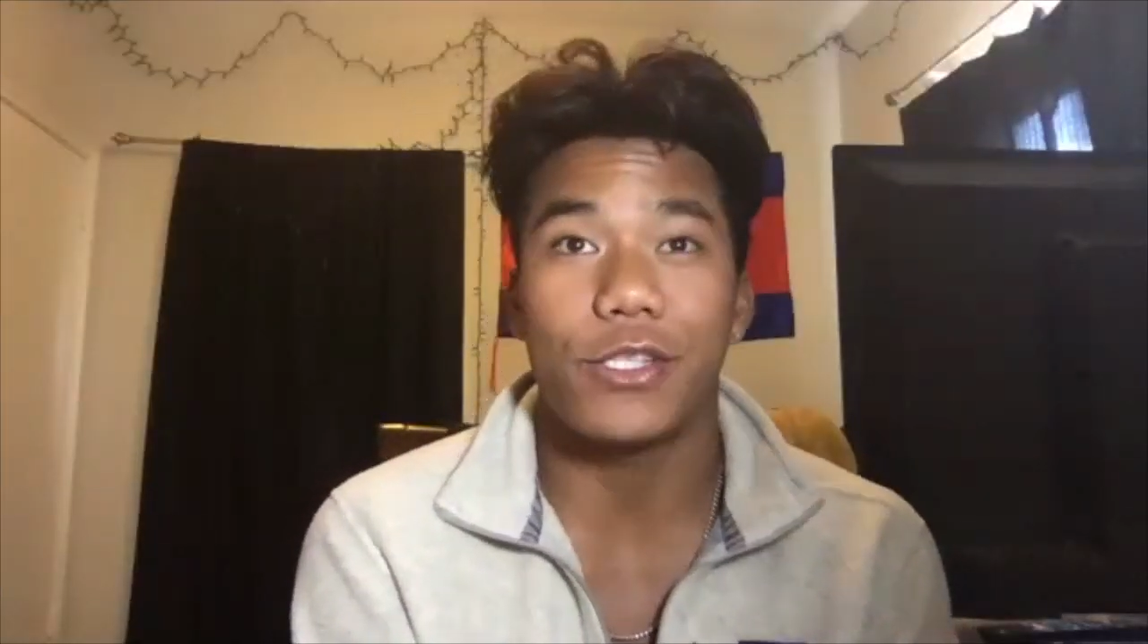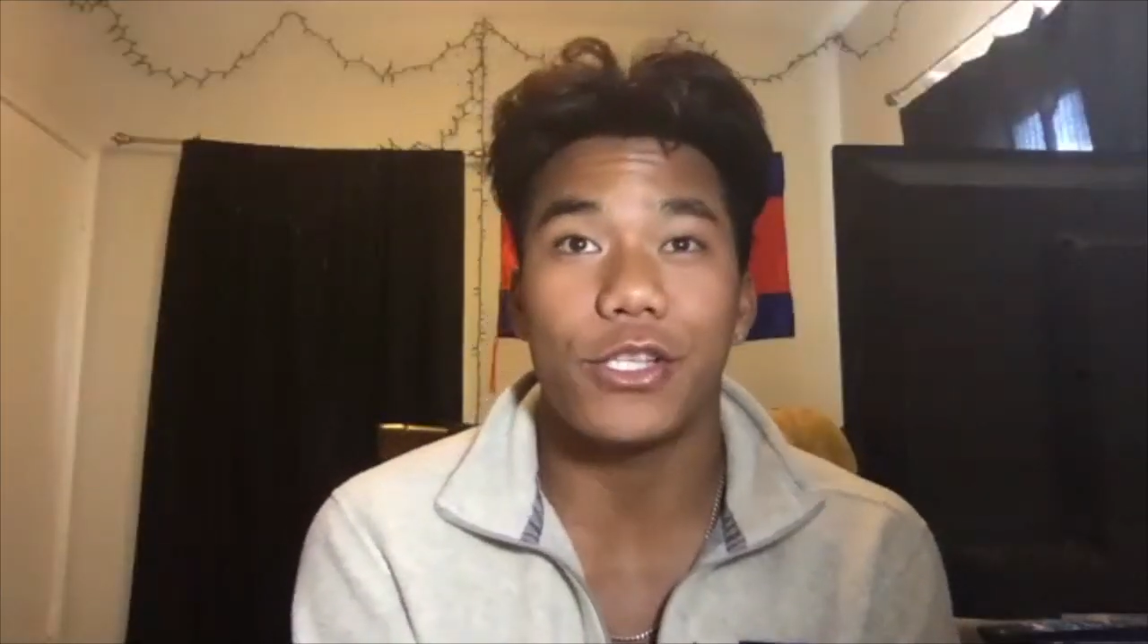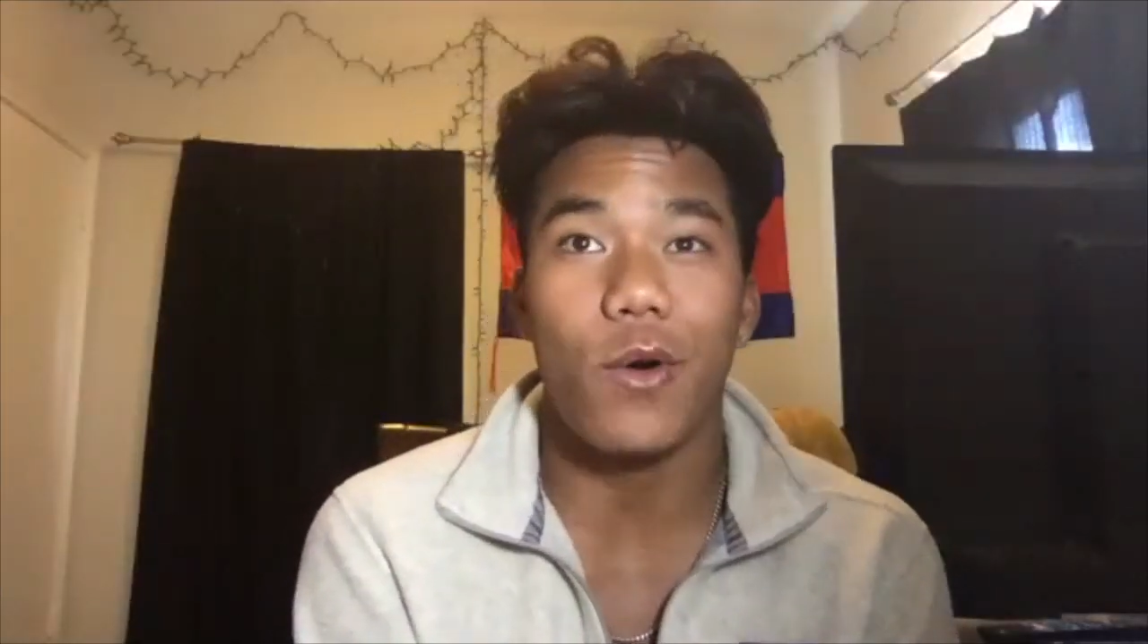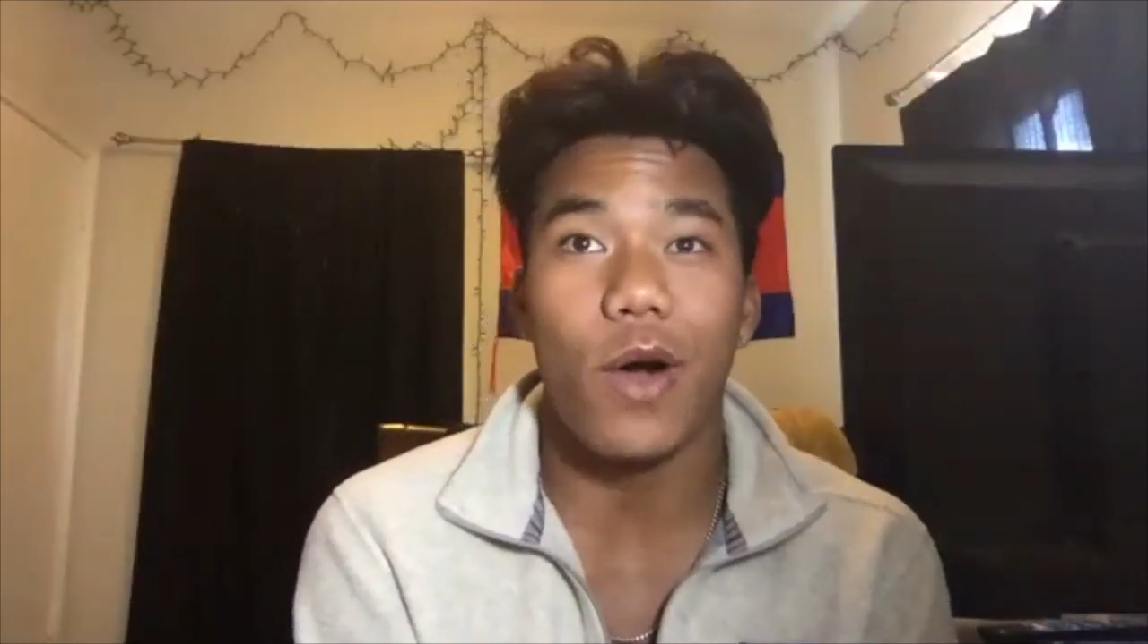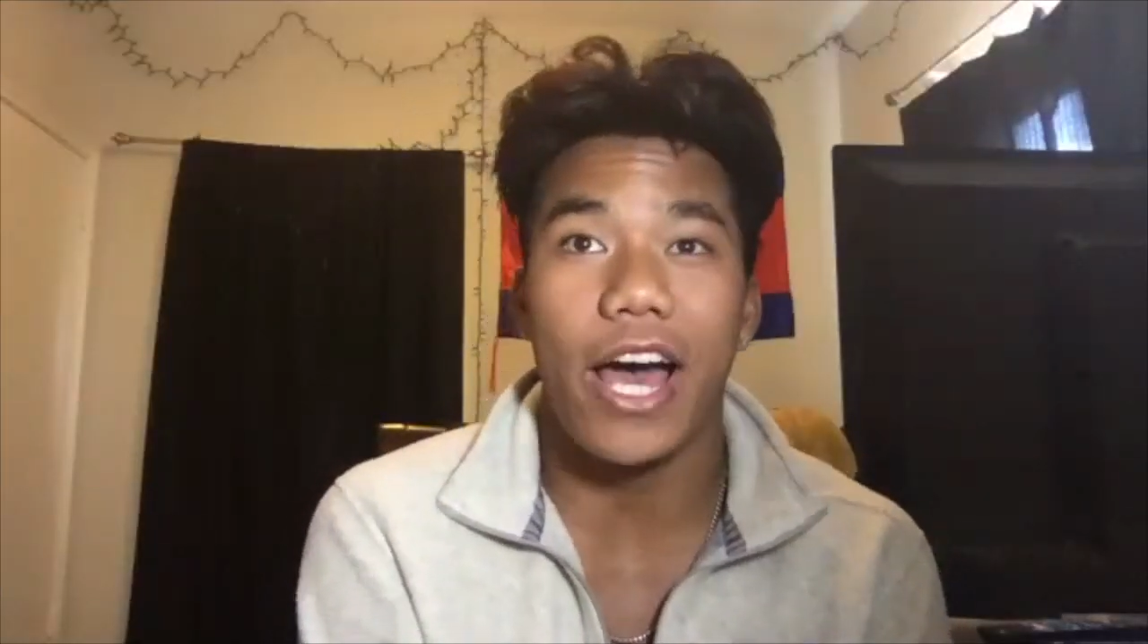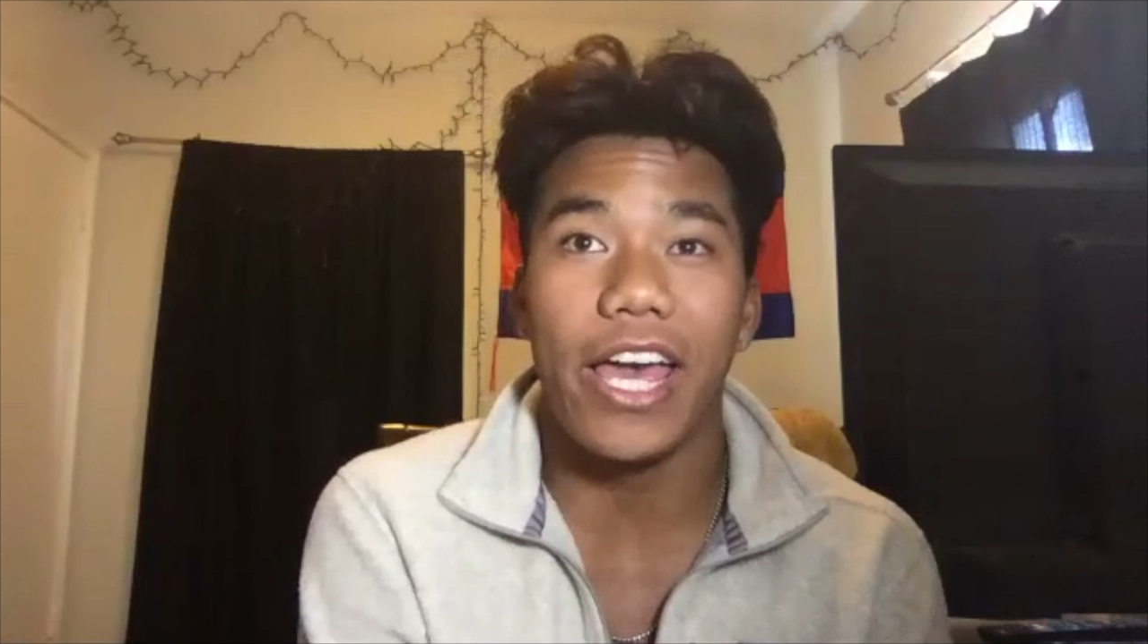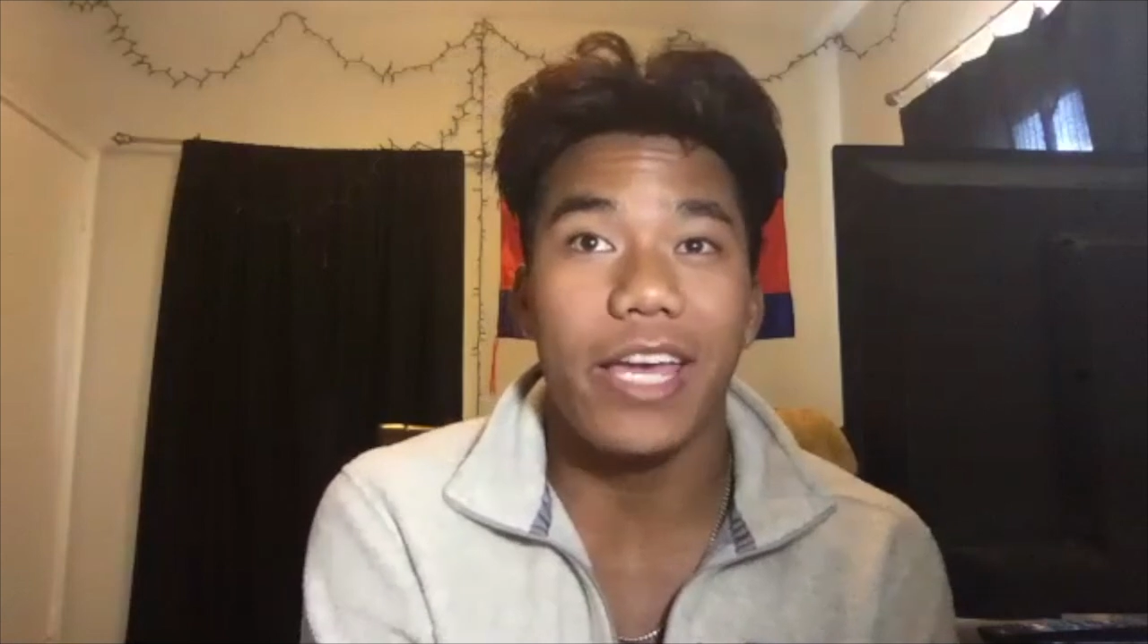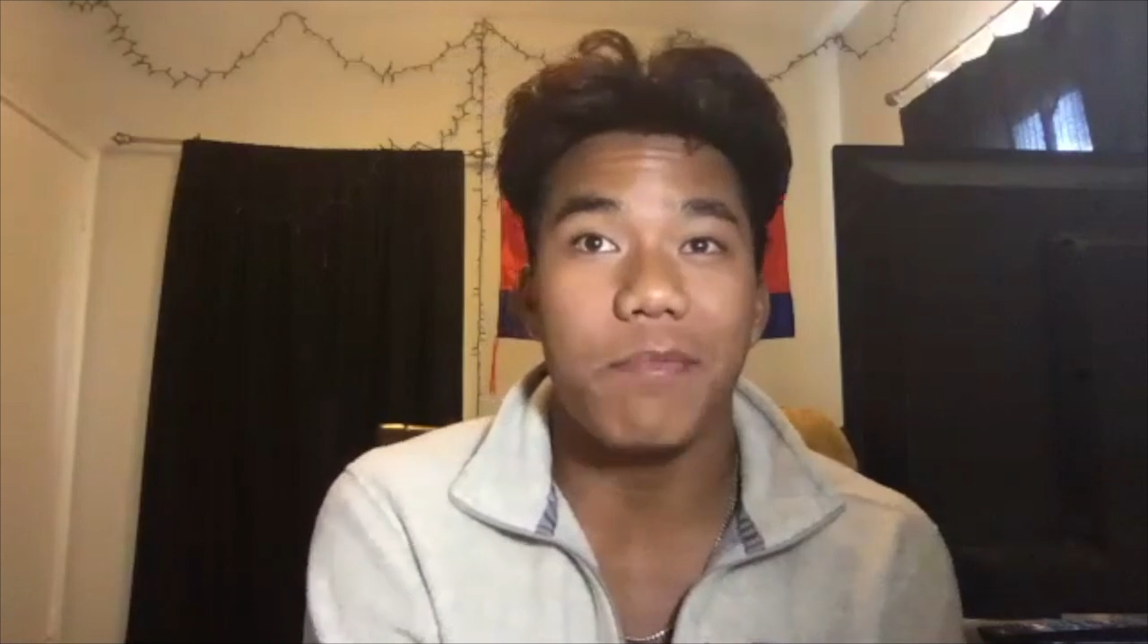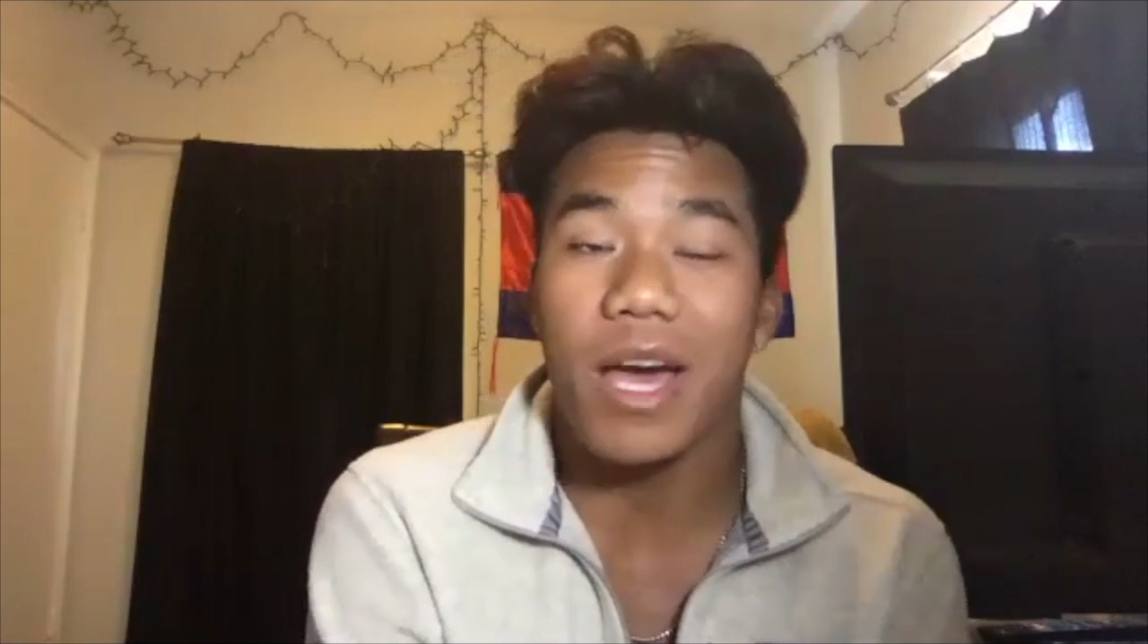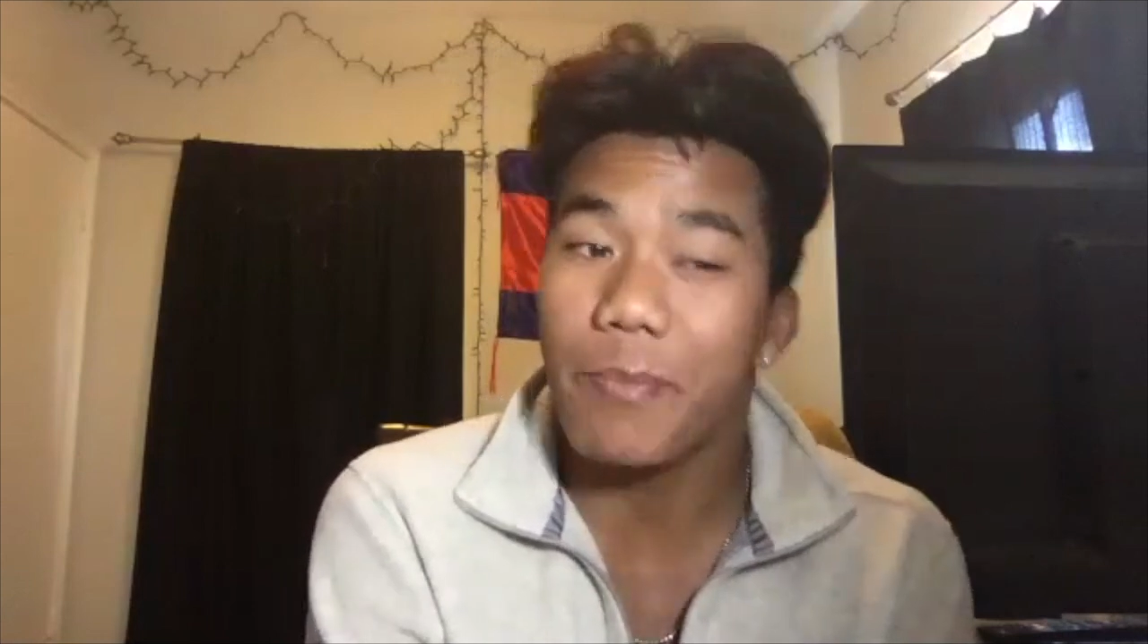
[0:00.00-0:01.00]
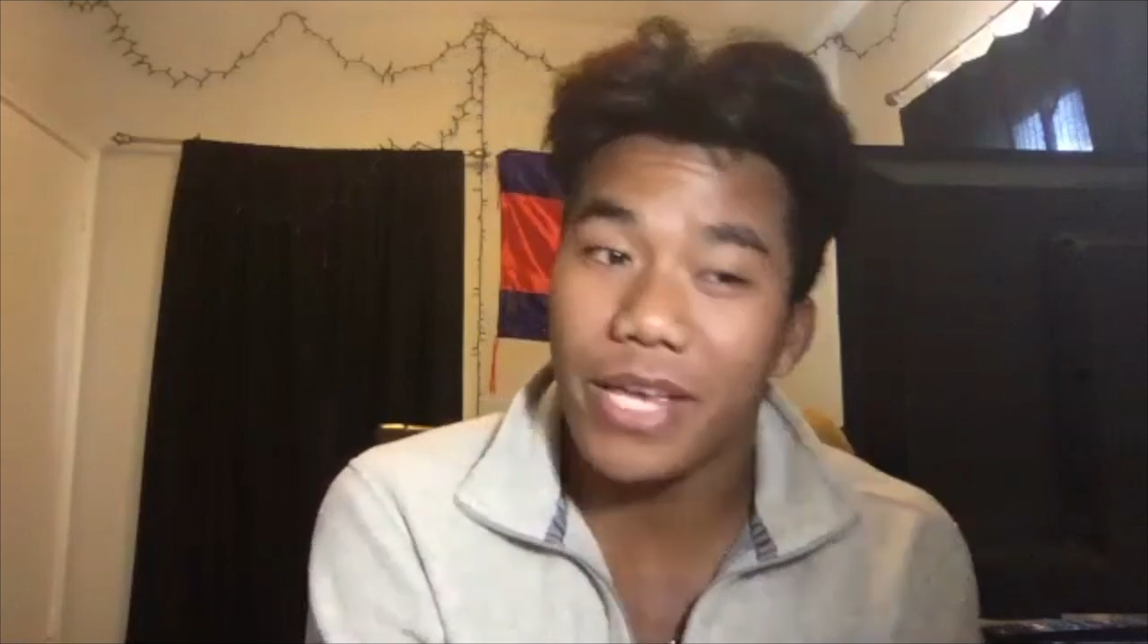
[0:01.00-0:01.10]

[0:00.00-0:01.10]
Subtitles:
So I am not